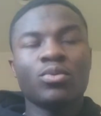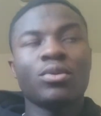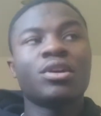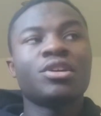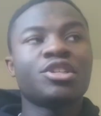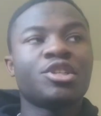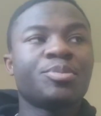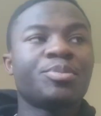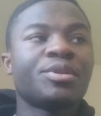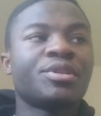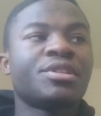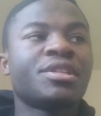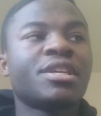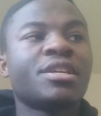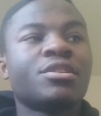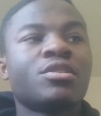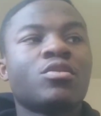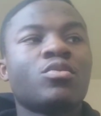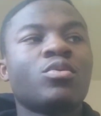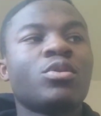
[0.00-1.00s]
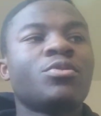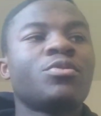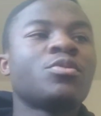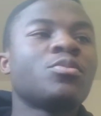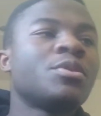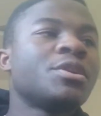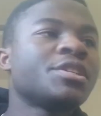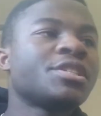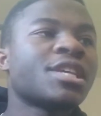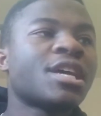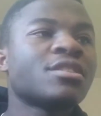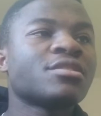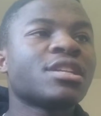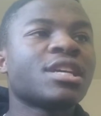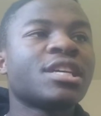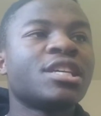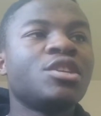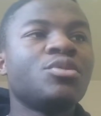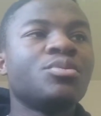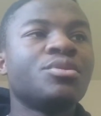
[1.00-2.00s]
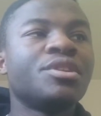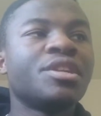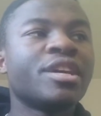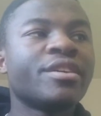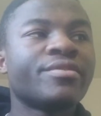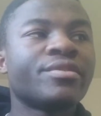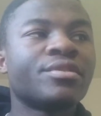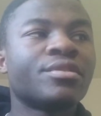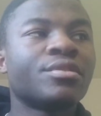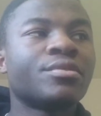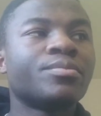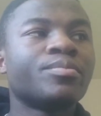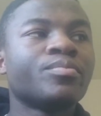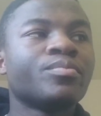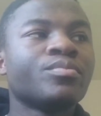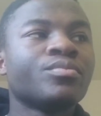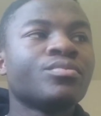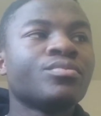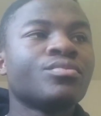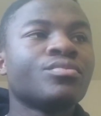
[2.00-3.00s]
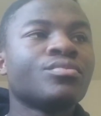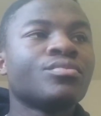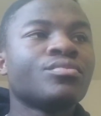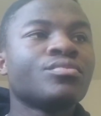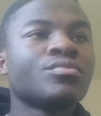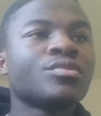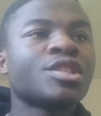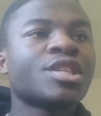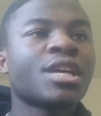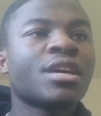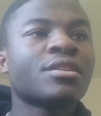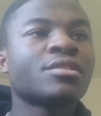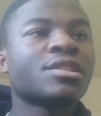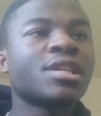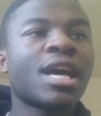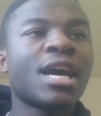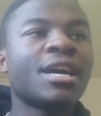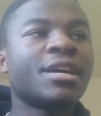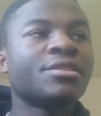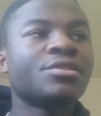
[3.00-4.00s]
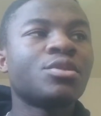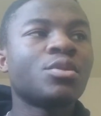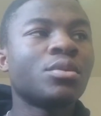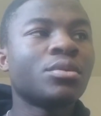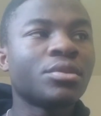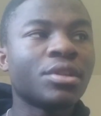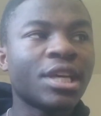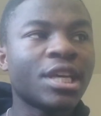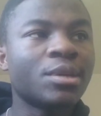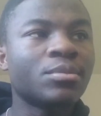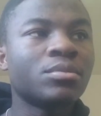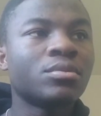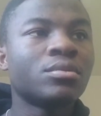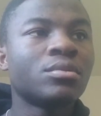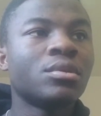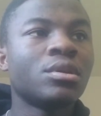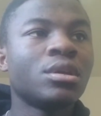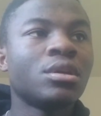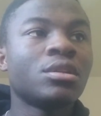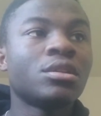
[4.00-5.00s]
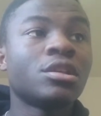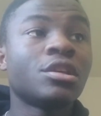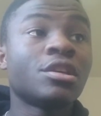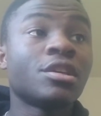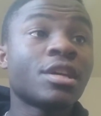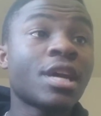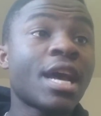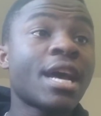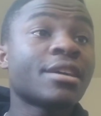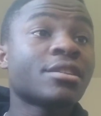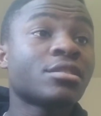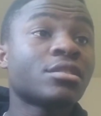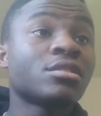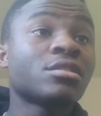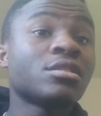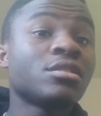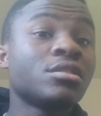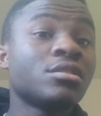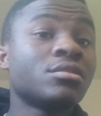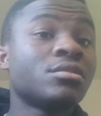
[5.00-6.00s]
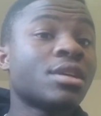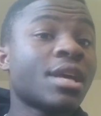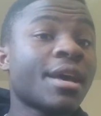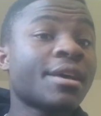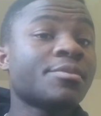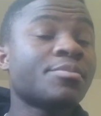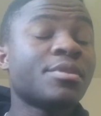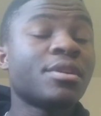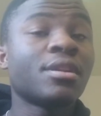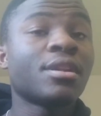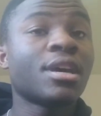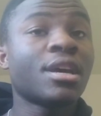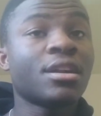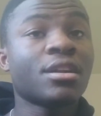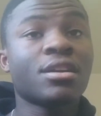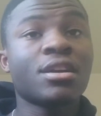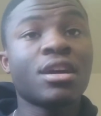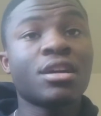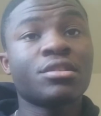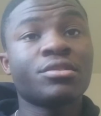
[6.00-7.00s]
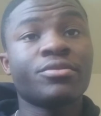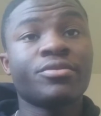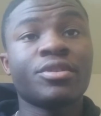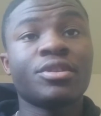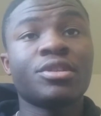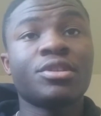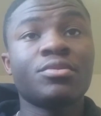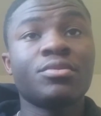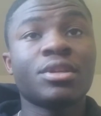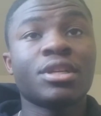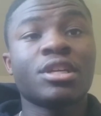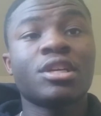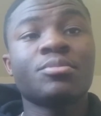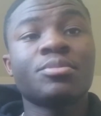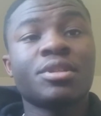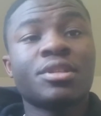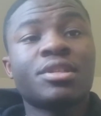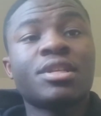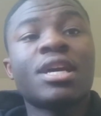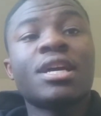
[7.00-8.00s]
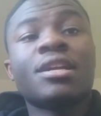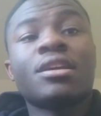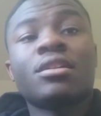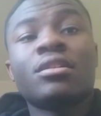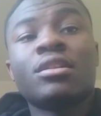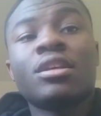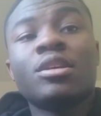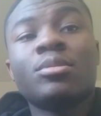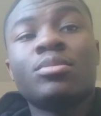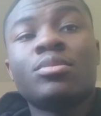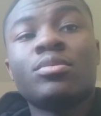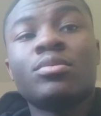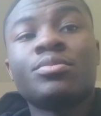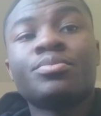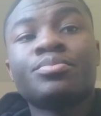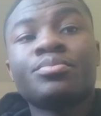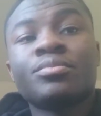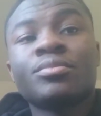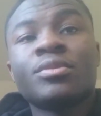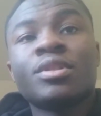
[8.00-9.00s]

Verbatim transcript: 100%, so well, from what it sounds like, he would never s- sign to a label. There actually has been a lot of controversy when it comes to signing a label